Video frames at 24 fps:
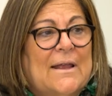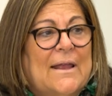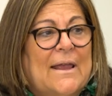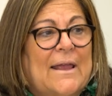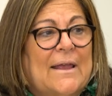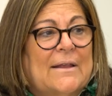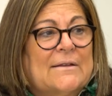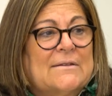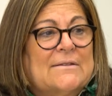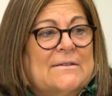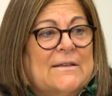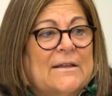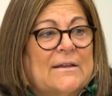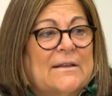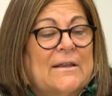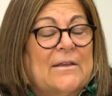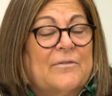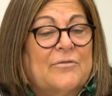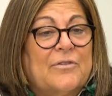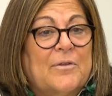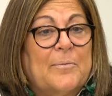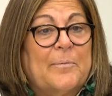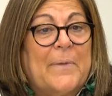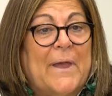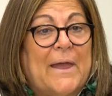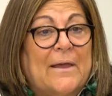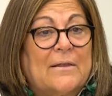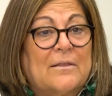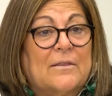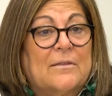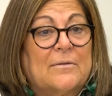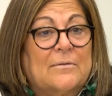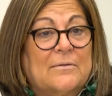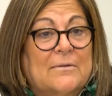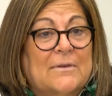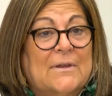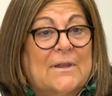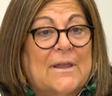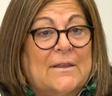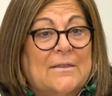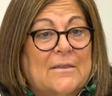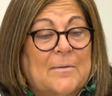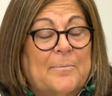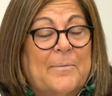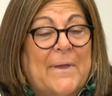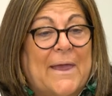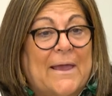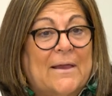and said, give them back, get
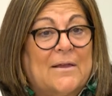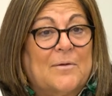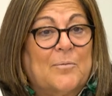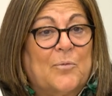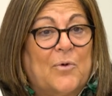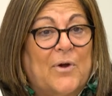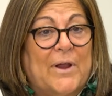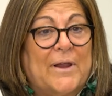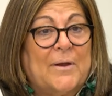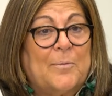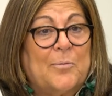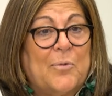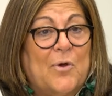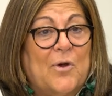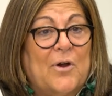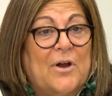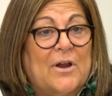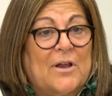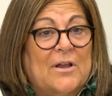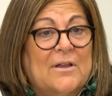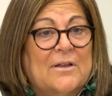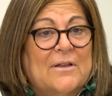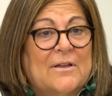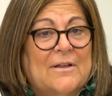them back in Bryant Park.